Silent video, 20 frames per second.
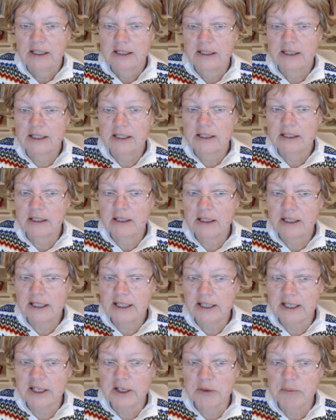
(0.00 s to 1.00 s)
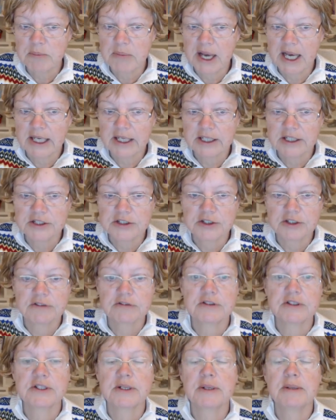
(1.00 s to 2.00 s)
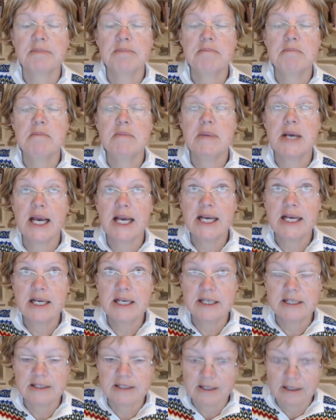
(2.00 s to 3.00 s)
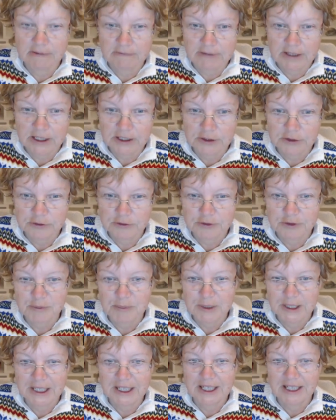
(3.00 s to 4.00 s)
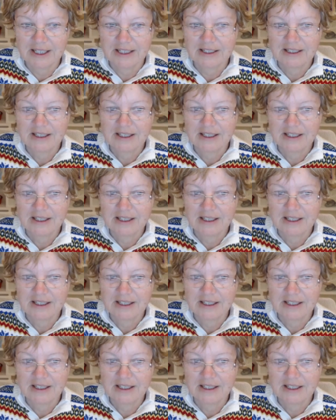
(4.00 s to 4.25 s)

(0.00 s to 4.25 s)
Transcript: the kayaking package offers amazing value for money.